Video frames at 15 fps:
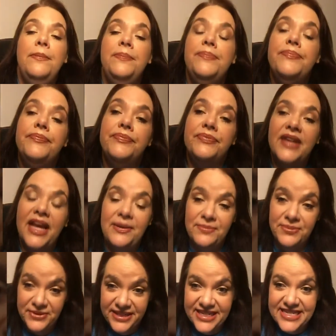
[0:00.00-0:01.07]
I'm
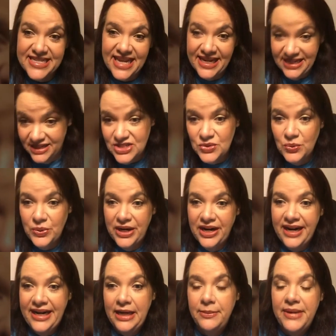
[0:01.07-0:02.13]
I'm pretty excited to
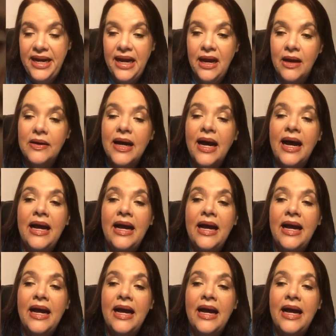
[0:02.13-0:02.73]
where I am now.